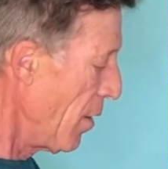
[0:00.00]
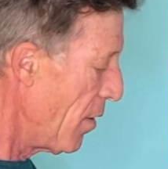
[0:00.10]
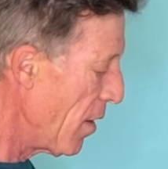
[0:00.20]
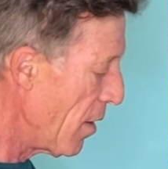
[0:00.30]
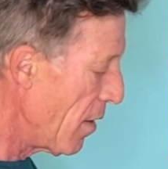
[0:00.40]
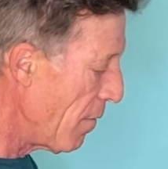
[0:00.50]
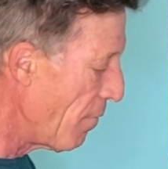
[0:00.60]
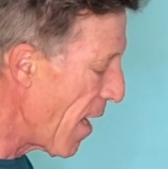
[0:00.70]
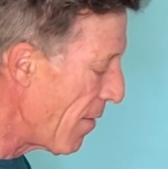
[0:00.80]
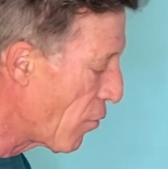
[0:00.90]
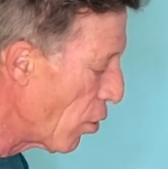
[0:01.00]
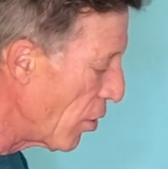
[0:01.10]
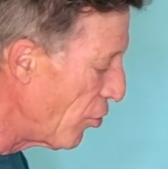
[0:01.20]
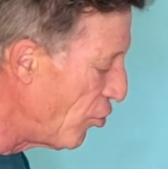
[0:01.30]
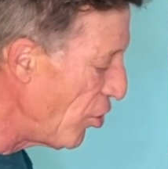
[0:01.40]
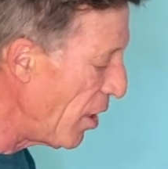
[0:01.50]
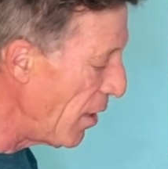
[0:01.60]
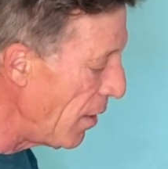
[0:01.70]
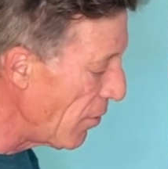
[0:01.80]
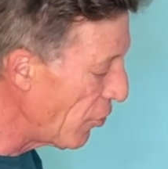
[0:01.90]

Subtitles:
the 5 chord is G,